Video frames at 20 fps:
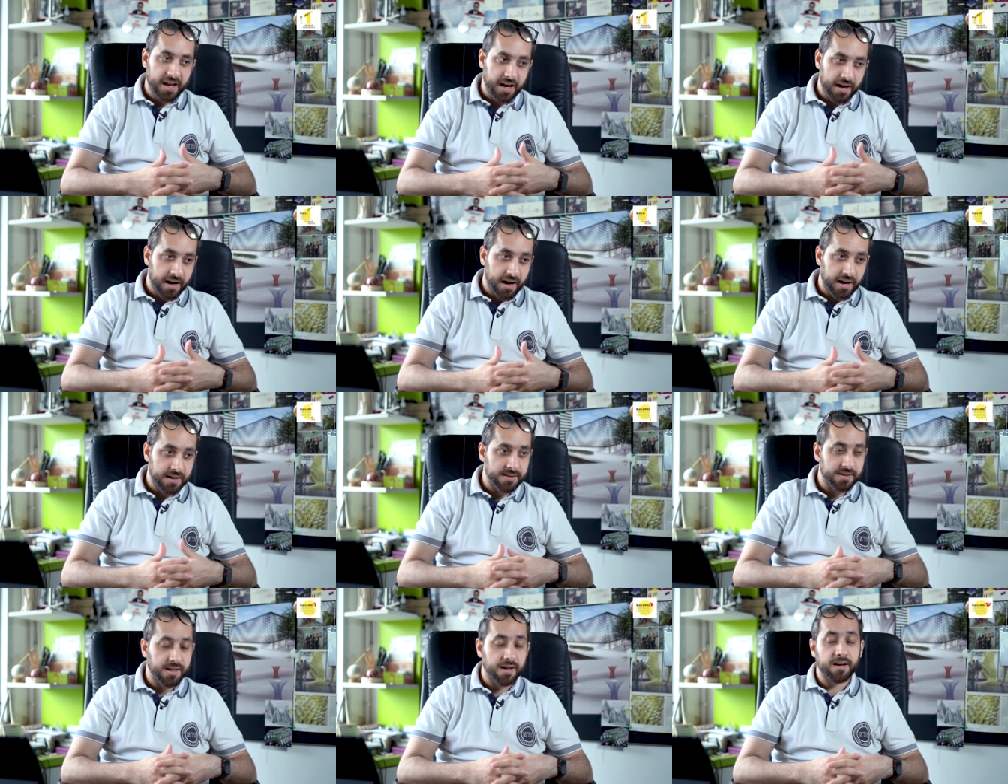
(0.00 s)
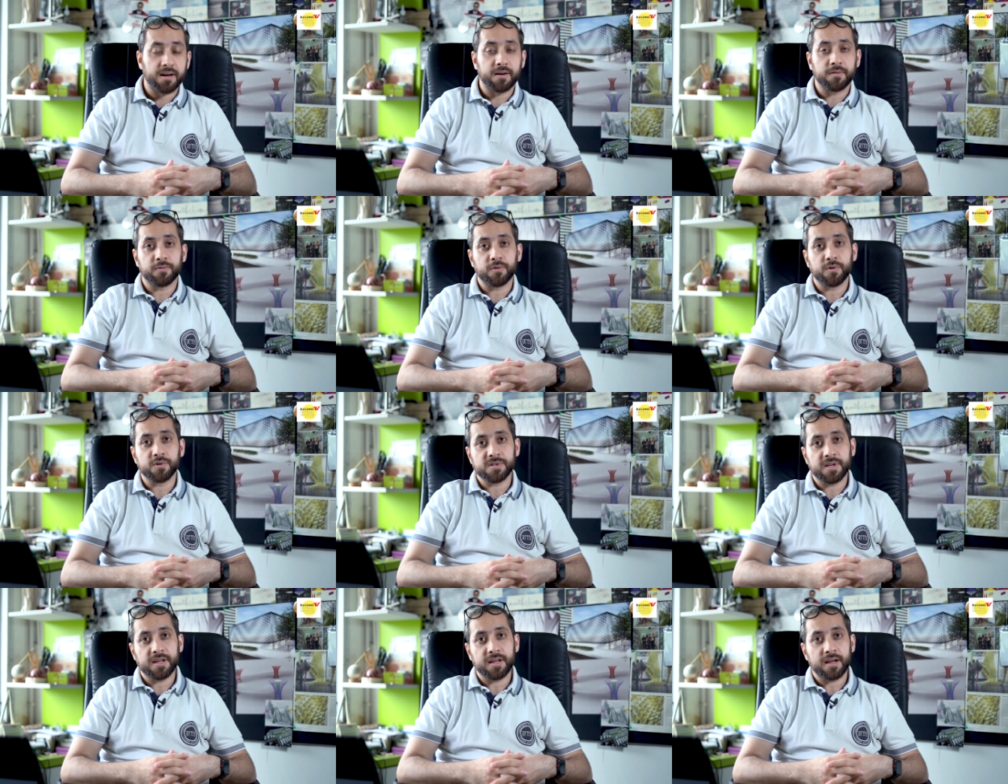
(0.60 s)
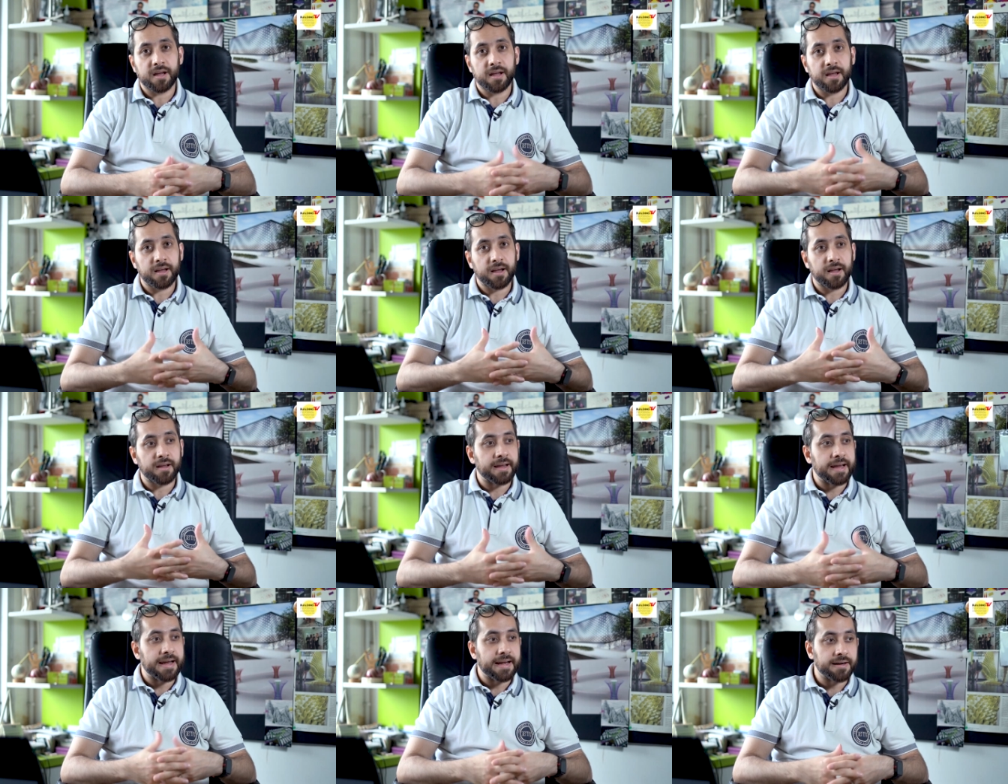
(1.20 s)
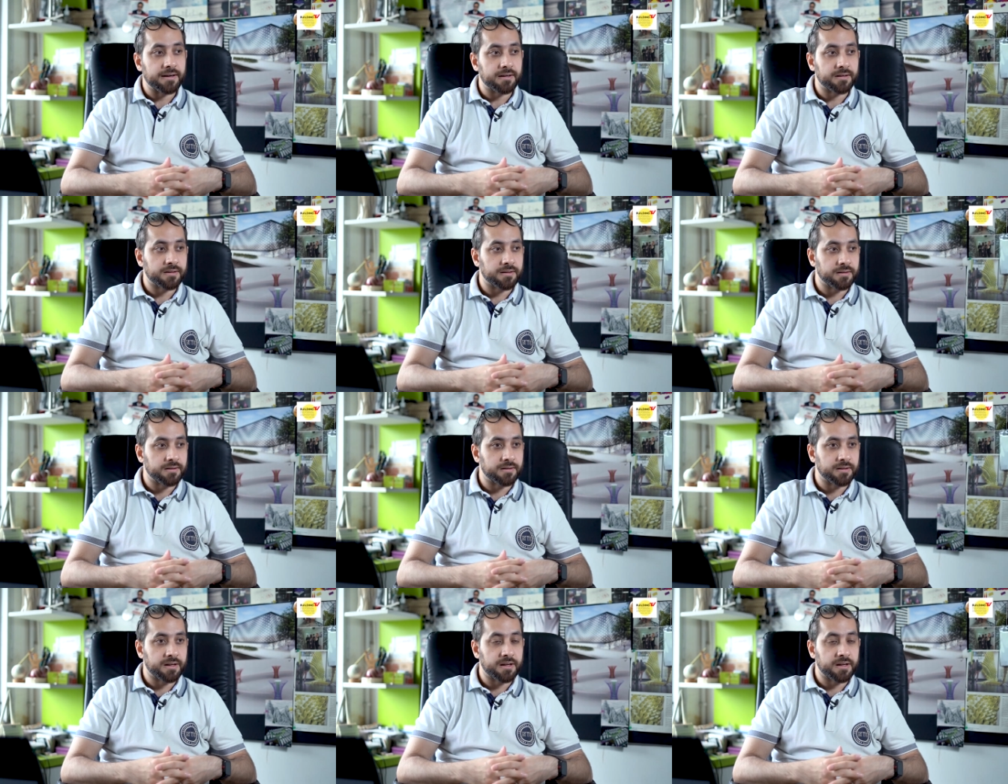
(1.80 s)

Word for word: At, at Zaha of course I, I gained uh,